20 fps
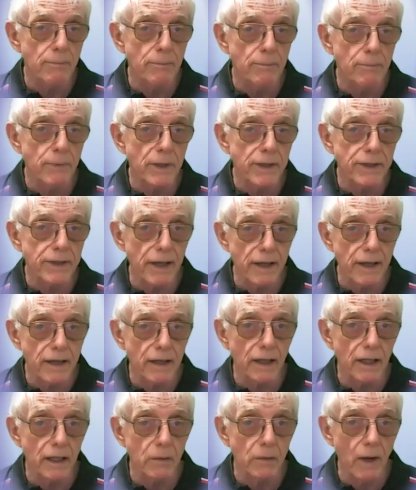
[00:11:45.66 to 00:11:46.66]

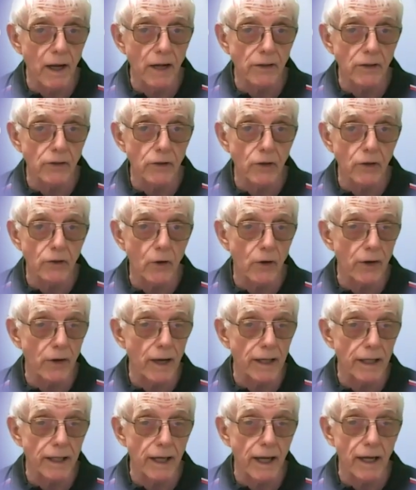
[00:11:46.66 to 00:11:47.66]
particularly when you're not
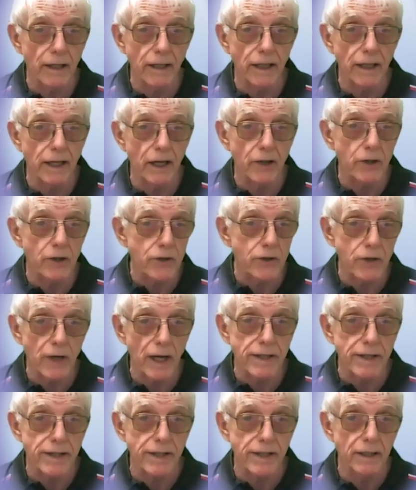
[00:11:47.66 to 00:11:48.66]
getting any
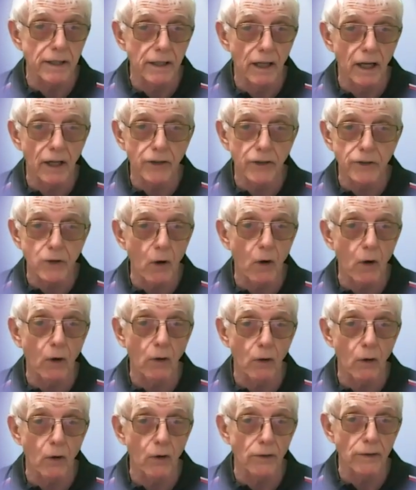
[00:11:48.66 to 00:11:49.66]
interest at all
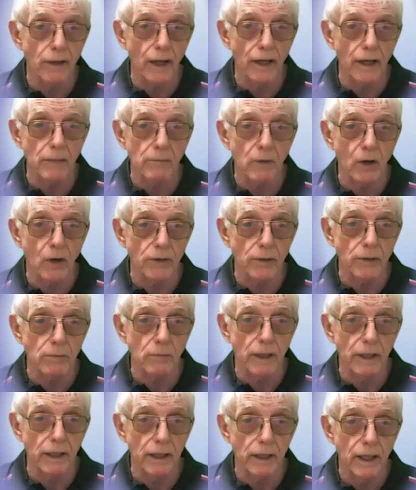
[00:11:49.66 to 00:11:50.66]
on that amount of
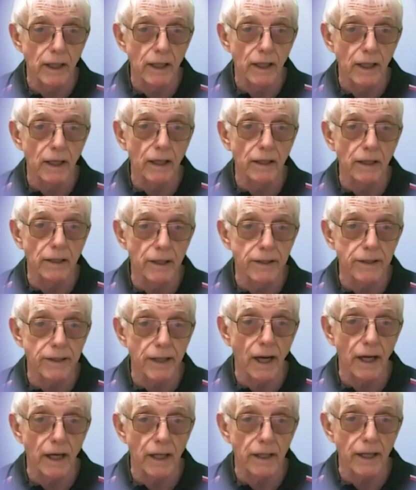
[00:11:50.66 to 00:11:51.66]
money in the
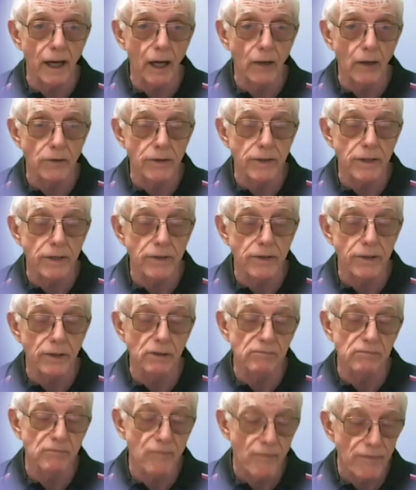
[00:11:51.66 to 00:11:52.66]
Thai accounts.
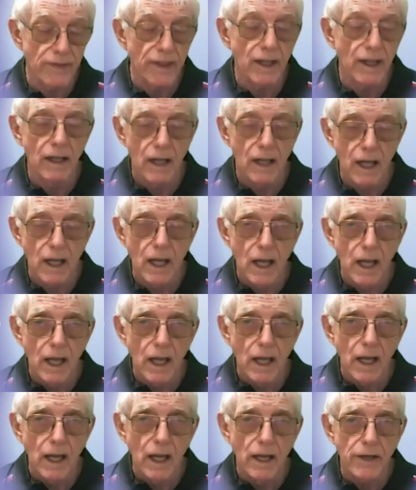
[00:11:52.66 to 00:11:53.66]
So
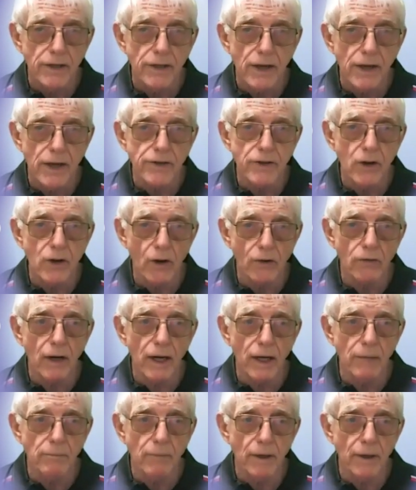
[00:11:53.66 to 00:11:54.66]
it's not
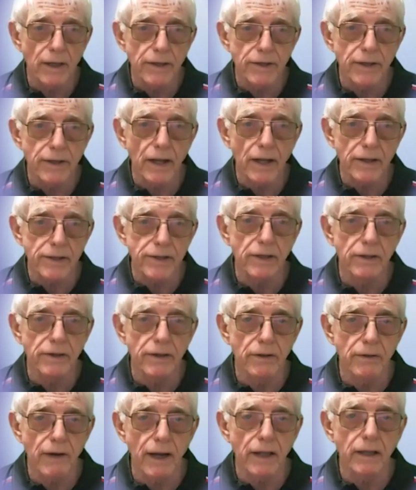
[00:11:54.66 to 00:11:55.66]
right, but that's
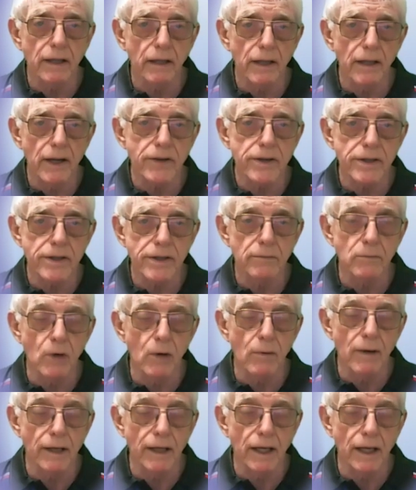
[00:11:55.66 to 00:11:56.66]
the regulations at the
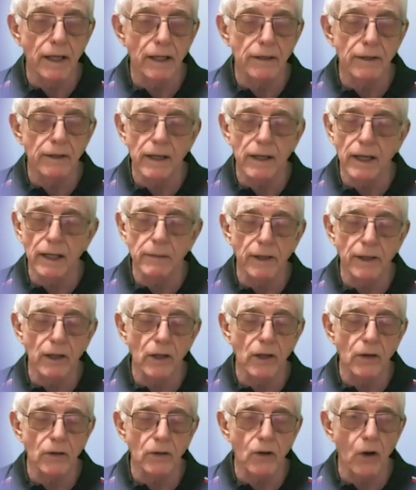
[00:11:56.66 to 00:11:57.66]
moment. And anybody
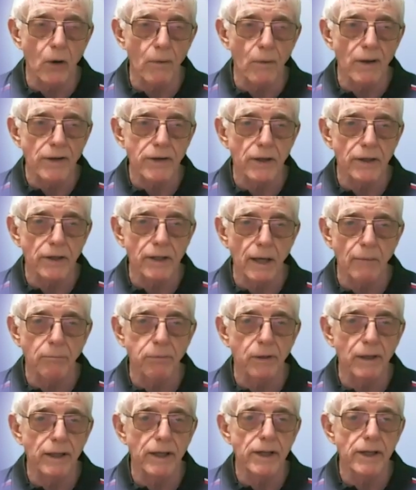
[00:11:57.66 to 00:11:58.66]
got comments on that,
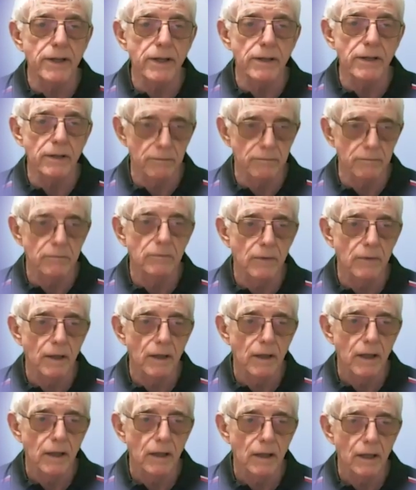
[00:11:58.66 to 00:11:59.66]
please
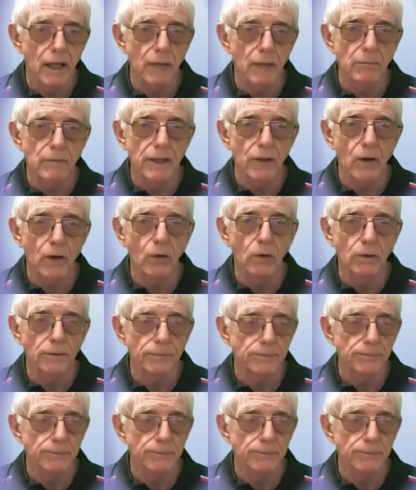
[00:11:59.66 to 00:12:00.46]
let me know.